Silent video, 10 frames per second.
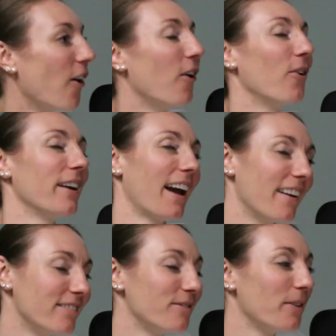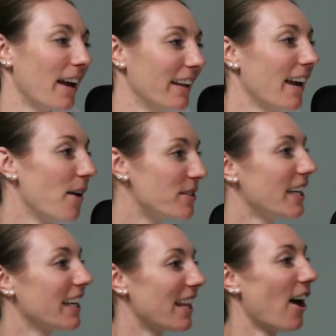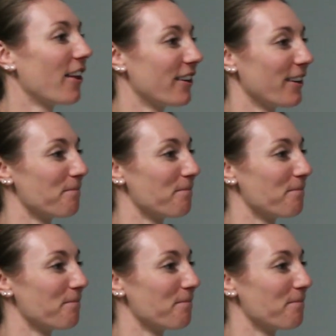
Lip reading: Oh, yeah. Rally. I was thinking the other